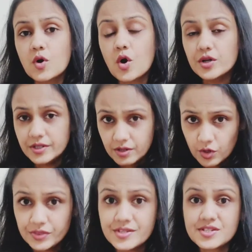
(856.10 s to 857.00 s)

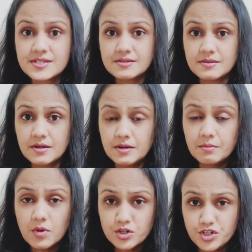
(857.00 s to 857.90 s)
on this
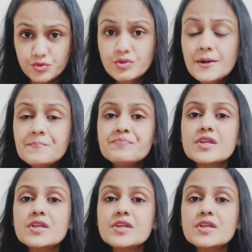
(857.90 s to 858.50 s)
module.